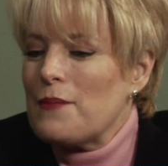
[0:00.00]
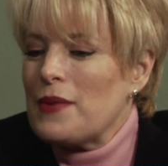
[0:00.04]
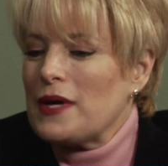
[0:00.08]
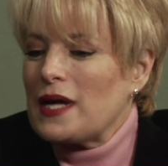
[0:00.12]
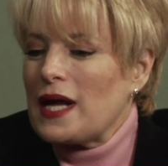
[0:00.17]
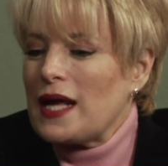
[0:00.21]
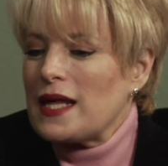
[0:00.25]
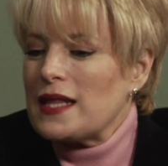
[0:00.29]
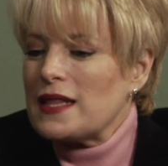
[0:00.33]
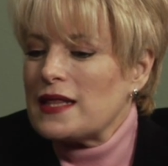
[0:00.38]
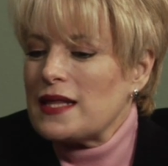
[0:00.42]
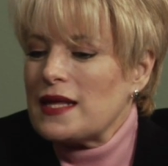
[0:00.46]
But
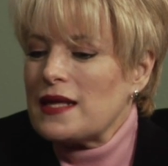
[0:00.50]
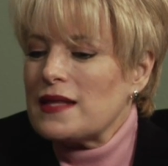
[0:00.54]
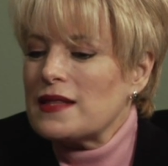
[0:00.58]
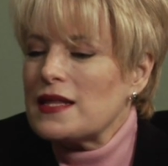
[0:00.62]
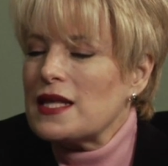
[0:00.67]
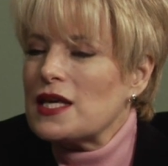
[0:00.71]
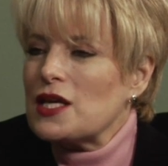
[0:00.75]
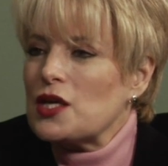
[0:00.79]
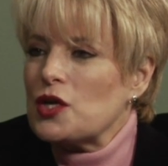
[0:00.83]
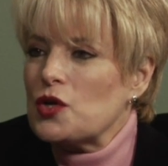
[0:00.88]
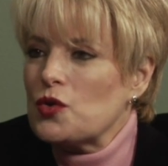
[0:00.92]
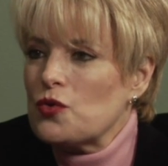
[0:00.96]
I think
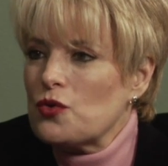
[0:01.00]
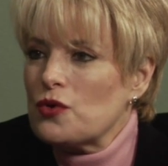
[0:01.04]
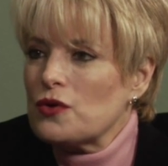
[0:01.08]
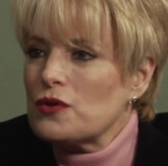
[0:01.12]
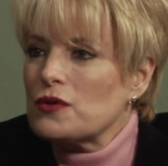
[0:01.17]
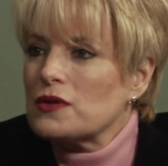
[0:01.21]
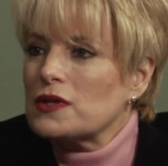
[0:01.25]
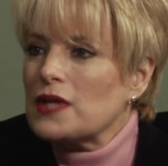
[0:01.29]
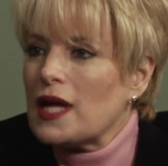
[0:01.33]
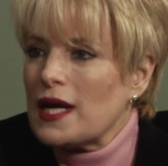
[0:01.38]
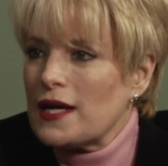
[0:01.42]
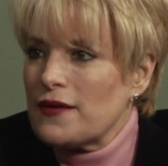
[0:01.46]
that your
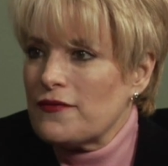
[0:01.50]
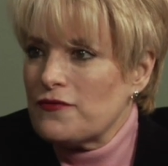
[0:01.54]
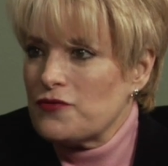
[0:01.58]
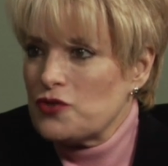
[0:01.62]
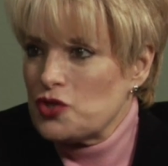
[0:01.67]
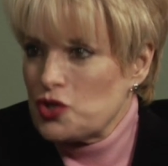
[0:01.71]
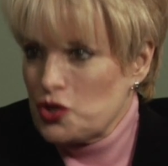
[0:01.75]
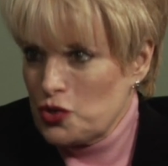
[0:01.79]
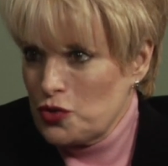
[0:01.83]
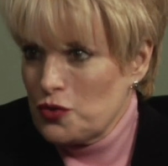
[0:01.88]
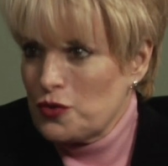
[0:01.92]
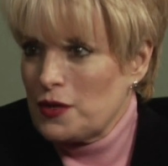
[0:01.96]
life
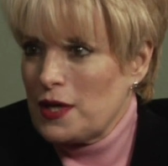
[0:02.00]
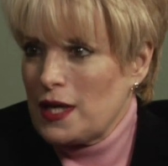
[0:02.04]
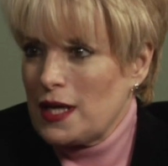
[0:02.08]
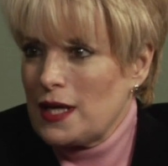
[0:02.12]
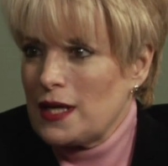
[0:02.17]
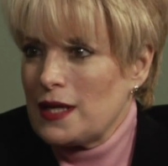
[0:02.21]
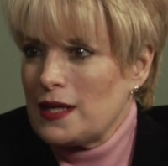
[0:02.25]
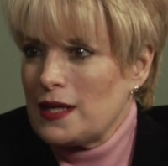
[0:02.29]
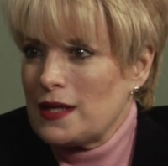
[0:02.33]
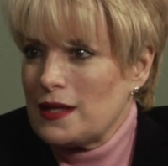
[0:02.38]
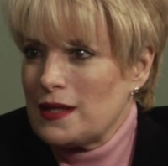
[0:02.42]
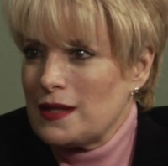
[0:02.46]

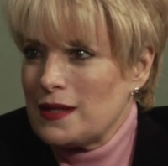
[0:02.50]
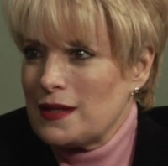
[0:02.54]
journey